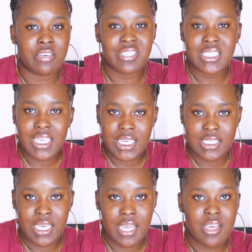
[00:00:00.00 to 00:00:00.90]

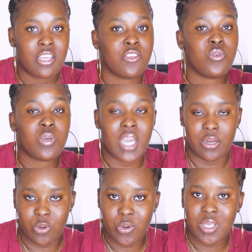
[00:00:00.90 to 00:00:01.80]
irritated you
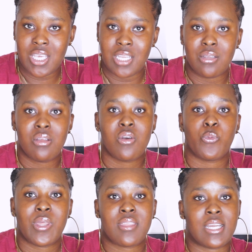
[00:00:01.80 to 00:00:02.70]
can go in
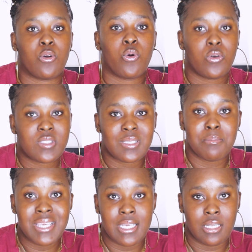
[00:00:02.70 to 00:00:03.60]
with an
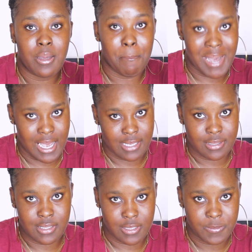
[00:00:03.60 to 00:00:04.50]
oatmeal
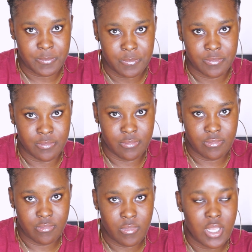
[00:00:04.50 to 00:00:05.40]
mask
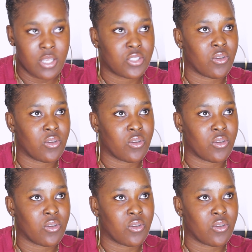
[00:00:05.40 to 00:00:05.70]
Mm-hmm.